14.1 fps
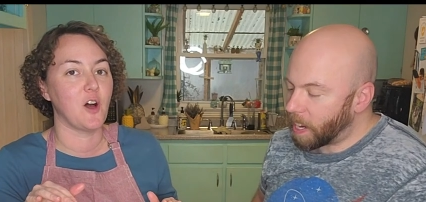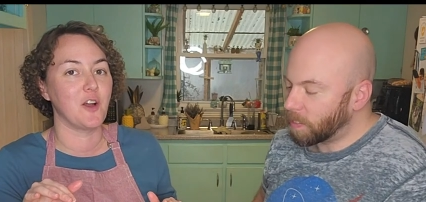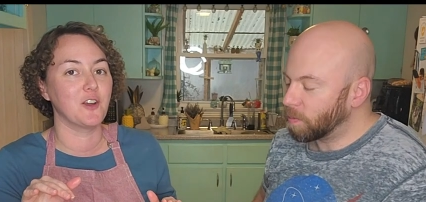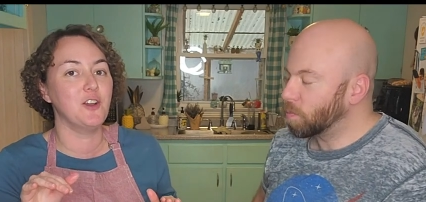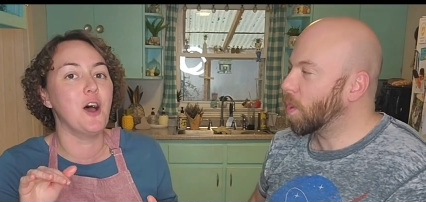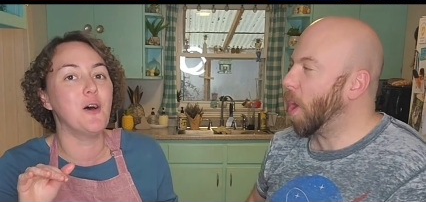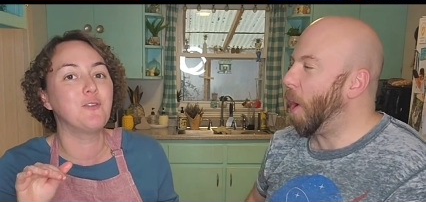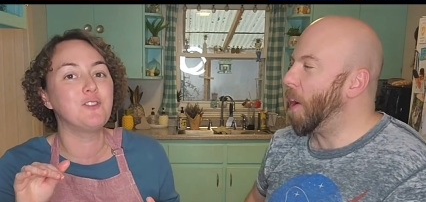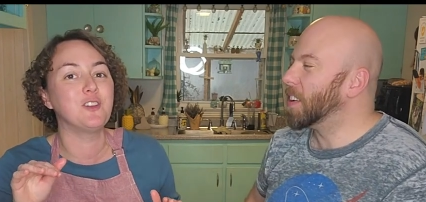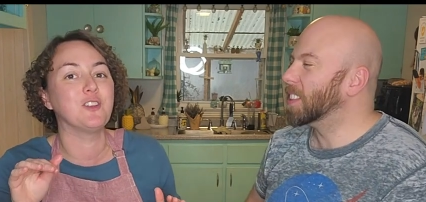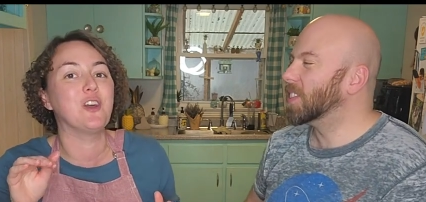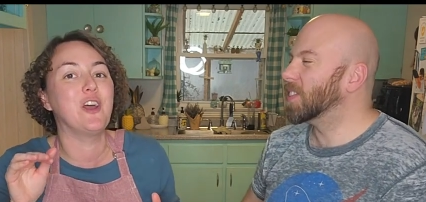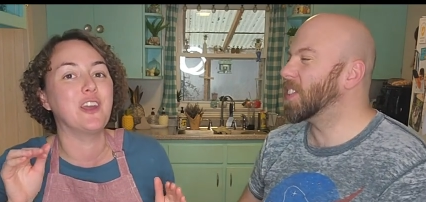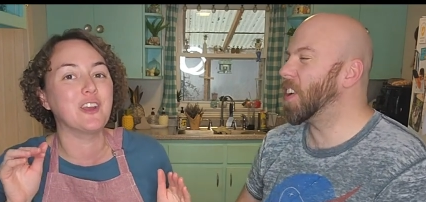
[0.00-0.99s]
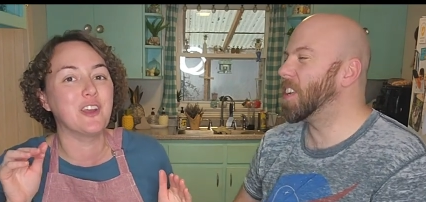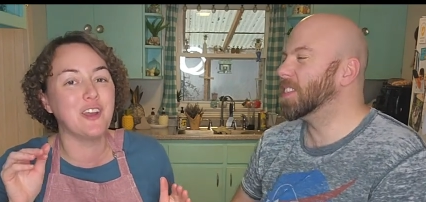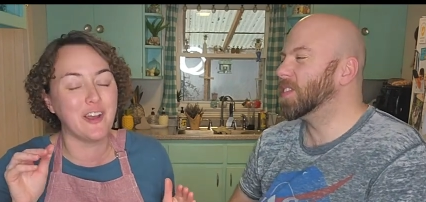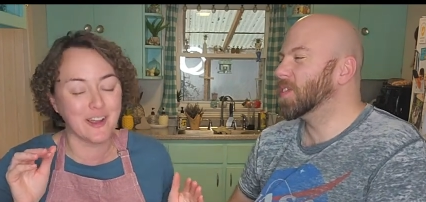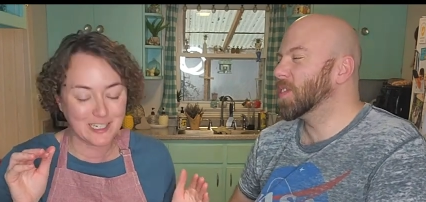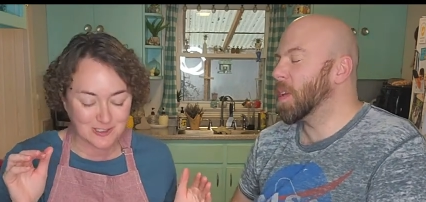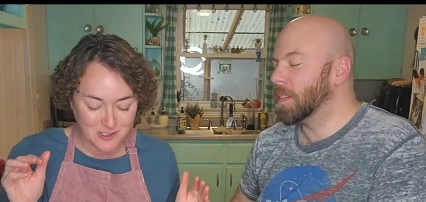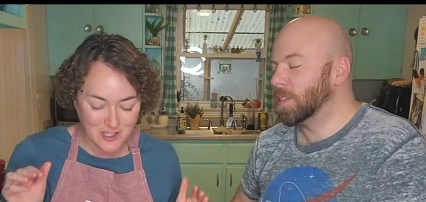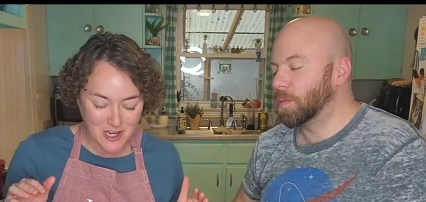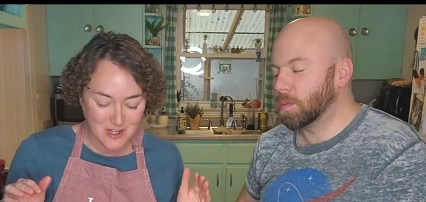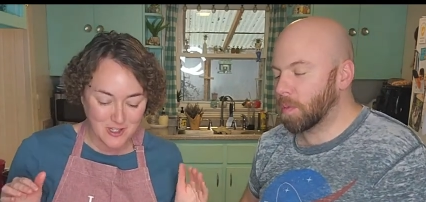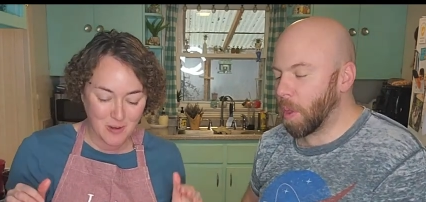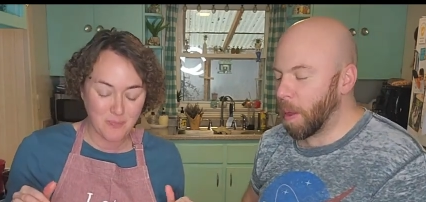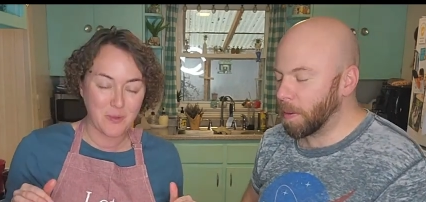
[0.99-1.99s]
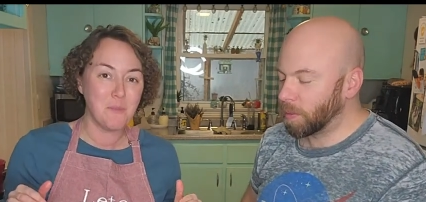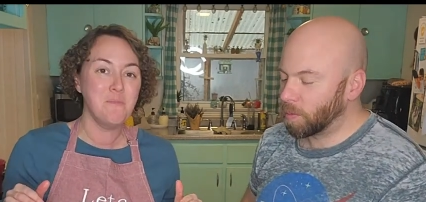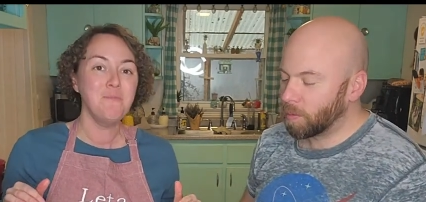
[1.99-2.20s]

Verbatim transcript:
Speaker 1: enough to like say something.